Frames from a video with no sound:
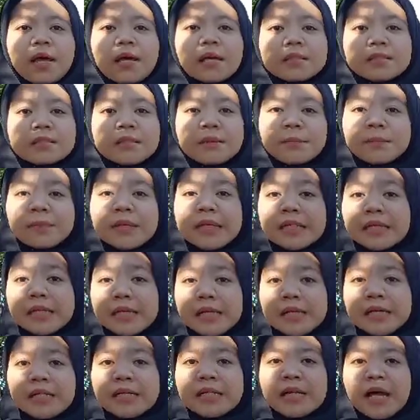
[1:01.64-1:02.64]
the
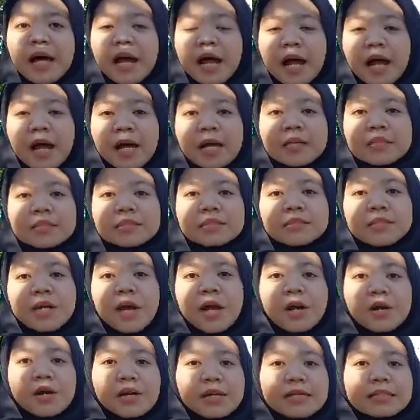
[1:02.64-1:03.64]
middle, and
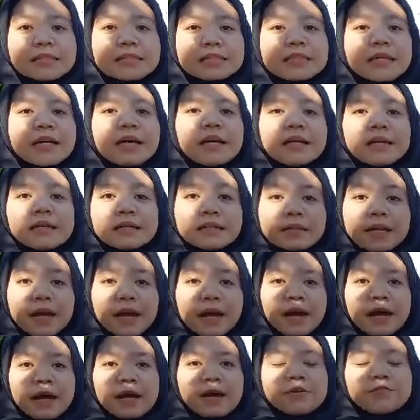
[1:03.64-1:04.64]
there is
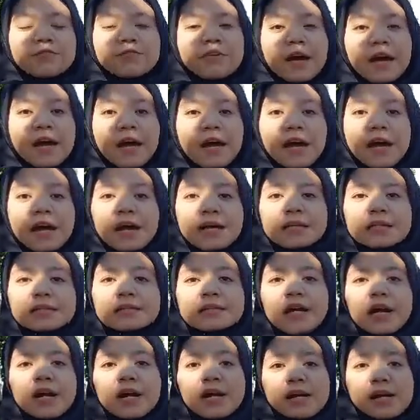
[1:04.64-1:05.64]
left and
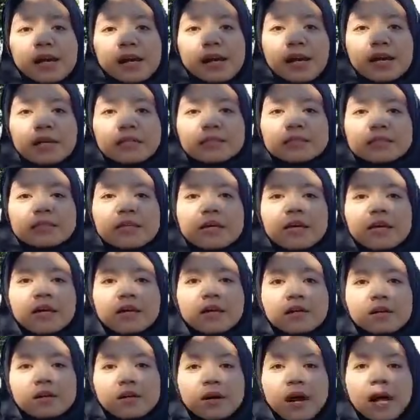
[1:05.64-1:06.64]
there is
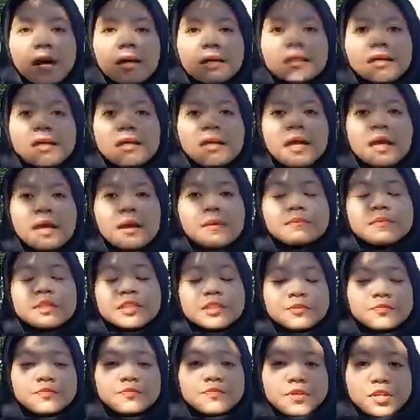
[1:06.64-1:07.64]
right
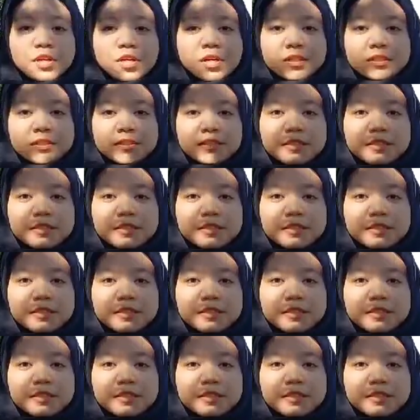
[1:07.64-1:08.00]
hemispheres.